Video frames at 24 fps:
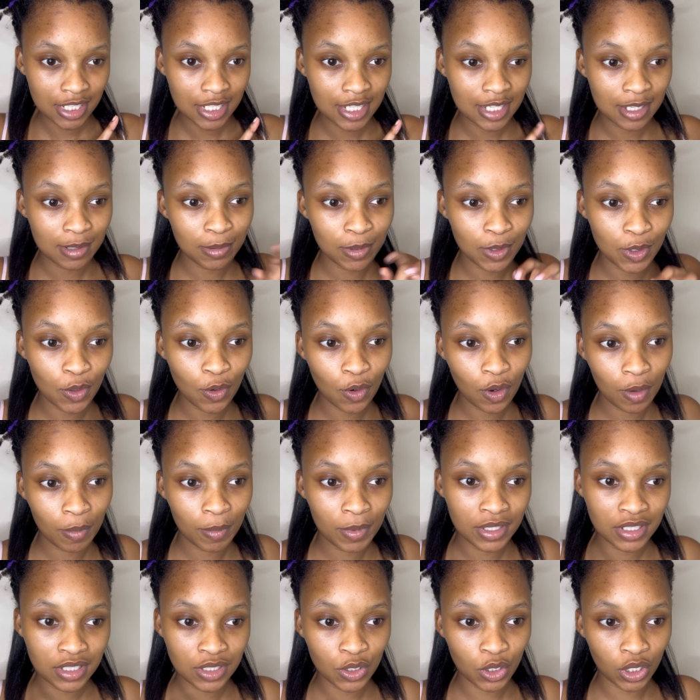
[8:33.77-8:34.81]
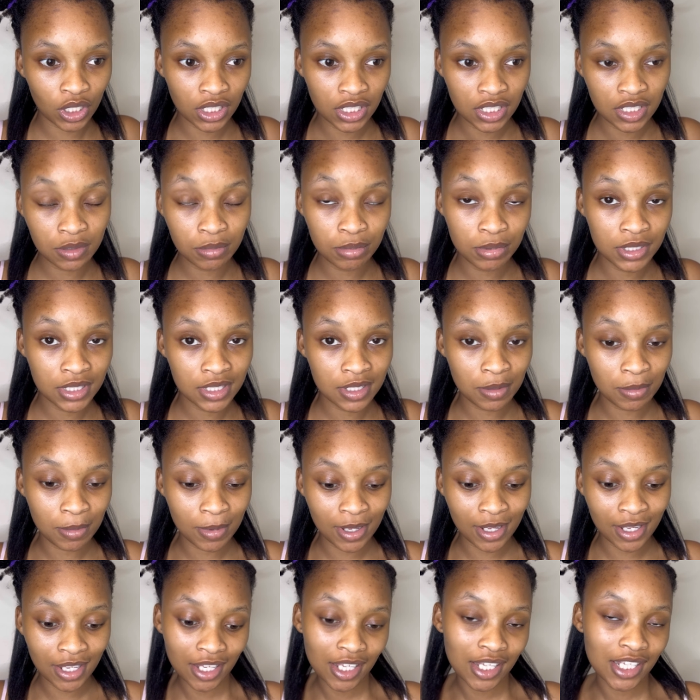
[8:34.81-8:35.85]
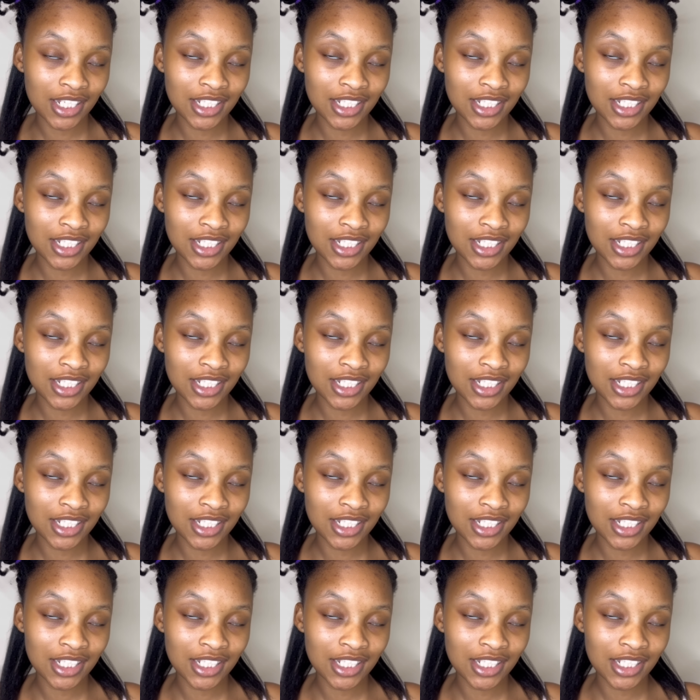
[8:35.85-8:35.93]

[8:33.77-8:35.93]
lebile